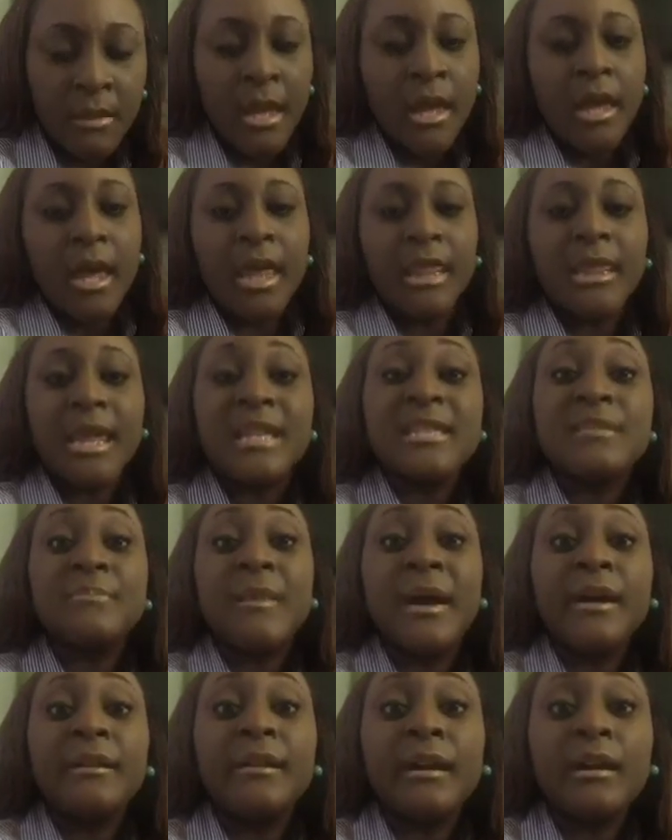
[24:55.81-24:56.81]
And that's
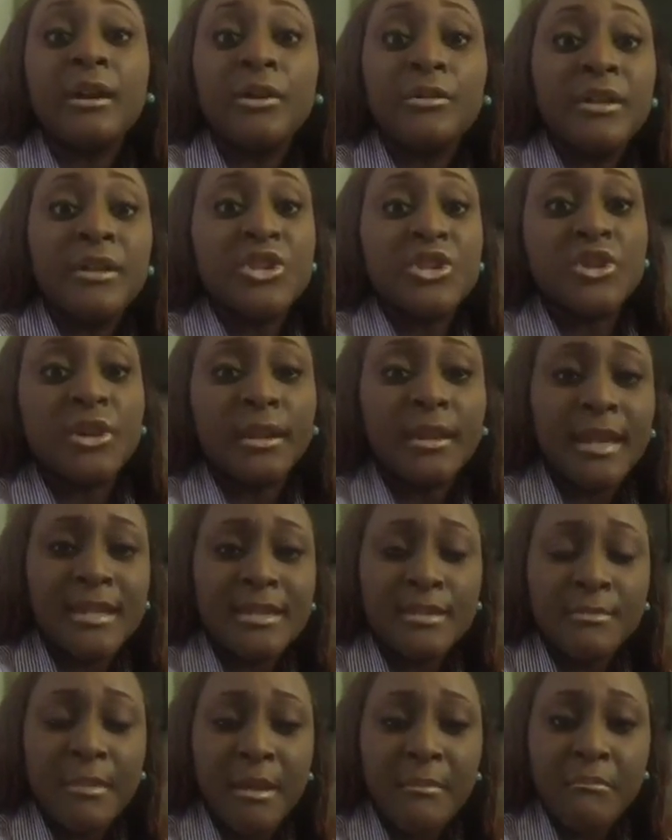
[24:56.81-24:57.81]
my declaration.
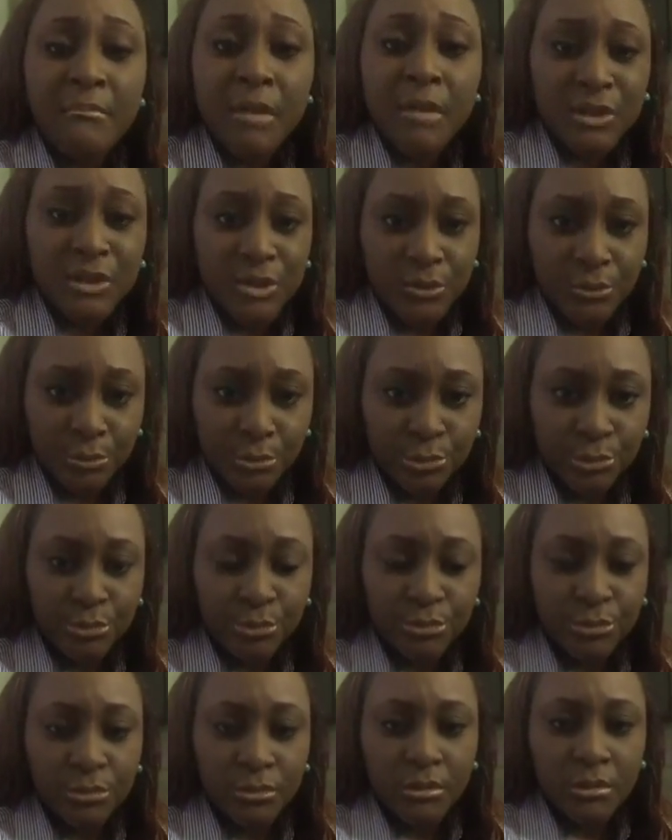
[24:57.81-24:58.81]
That's my motto.
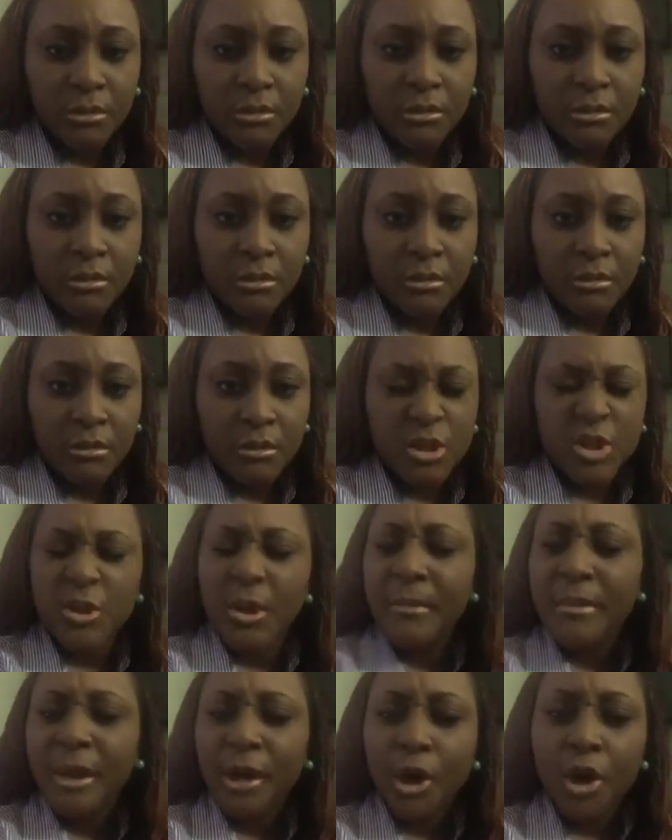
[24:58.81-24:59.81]
So
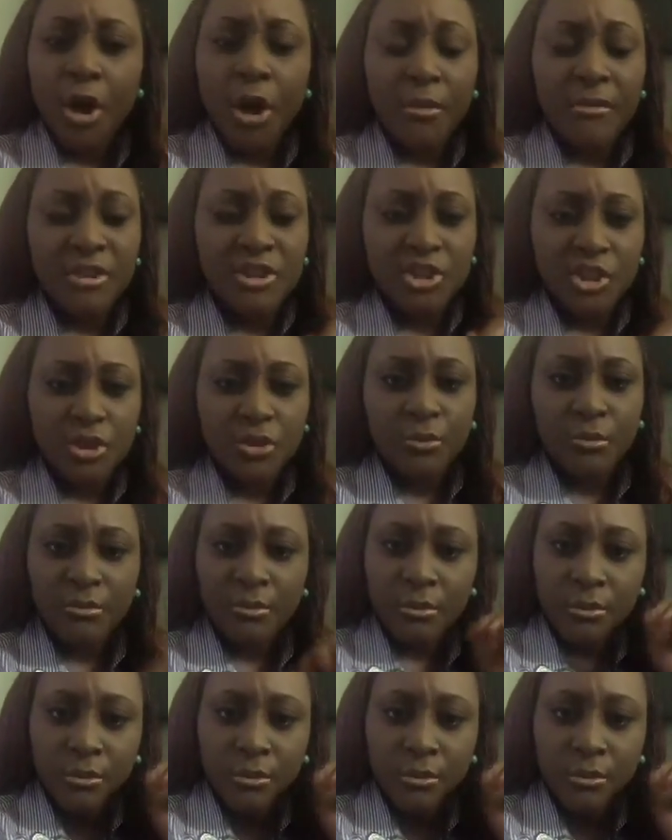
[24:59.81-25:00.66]
I'm encouraging you